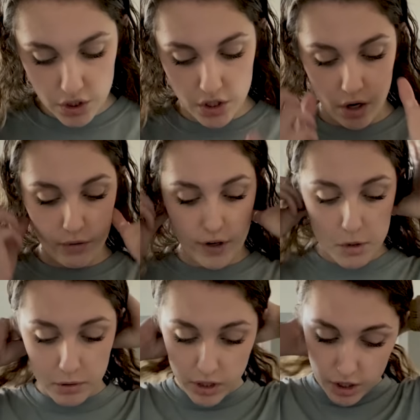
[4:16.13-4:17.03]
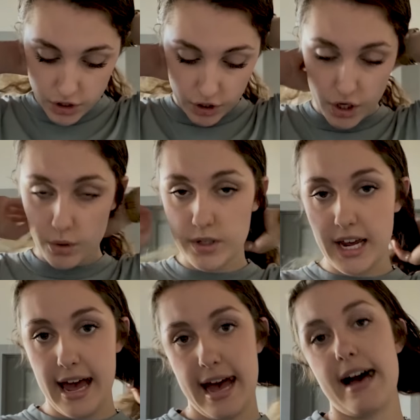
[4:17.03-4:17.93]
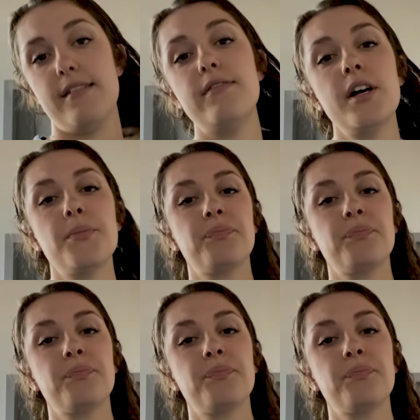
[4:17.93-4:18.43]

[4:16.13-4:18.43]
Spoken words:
So French Bulldogs are known to have